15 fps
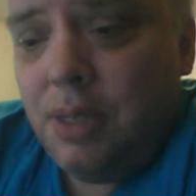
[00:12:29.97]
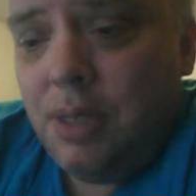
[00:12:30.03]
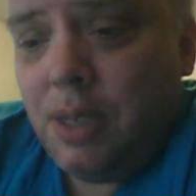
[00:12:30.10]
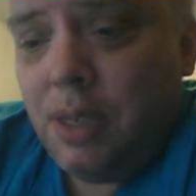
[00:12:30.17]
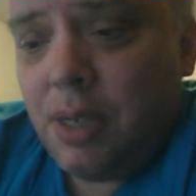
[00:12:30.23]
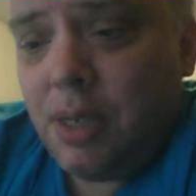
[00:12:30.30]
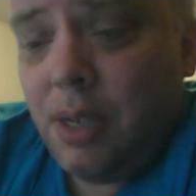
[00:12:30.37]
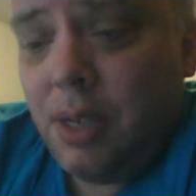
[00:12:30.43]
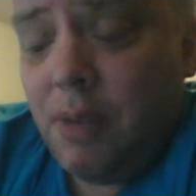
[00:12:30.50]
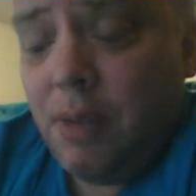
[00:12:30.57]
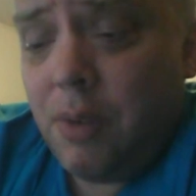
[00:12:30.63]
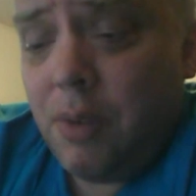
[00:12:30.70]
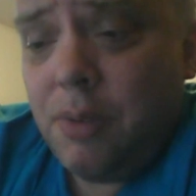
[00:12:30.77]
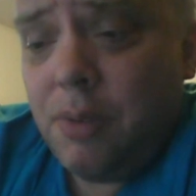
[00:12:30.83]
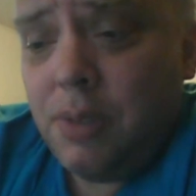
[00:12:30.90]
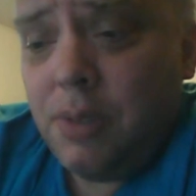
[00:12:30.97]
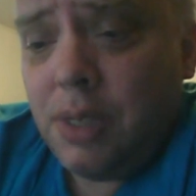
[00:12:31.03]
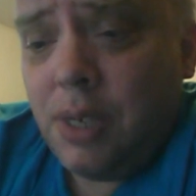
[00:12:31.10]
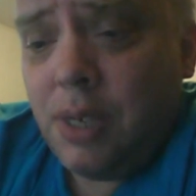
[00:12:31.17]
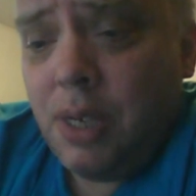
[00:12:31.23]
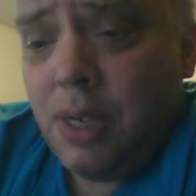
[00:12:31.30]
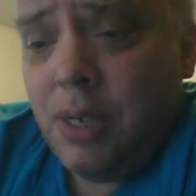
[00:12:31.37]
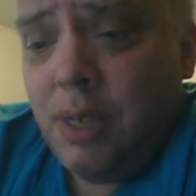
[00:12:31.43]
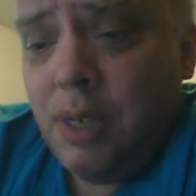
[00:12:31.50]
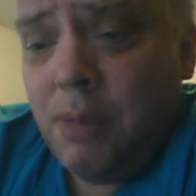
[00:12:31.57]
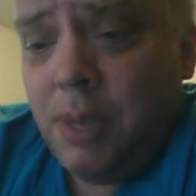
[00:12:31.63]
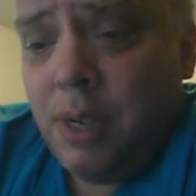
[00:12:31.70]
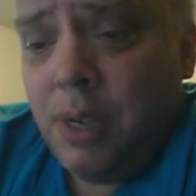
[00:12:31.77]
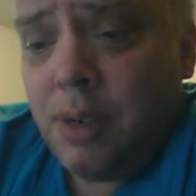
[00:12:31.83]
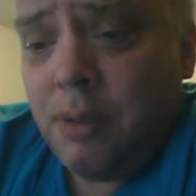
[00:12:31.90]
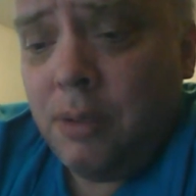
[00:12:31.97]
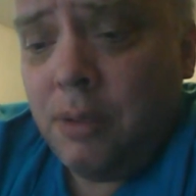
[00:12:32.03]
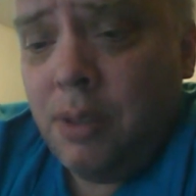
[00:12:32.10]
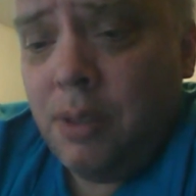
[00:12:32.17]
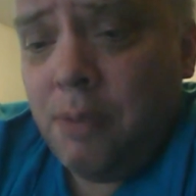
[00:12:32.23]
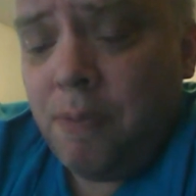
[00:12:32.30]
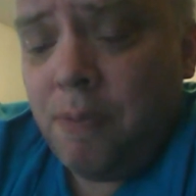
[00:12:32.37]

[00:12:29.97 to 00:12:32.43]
Like I work with a guy named Harold.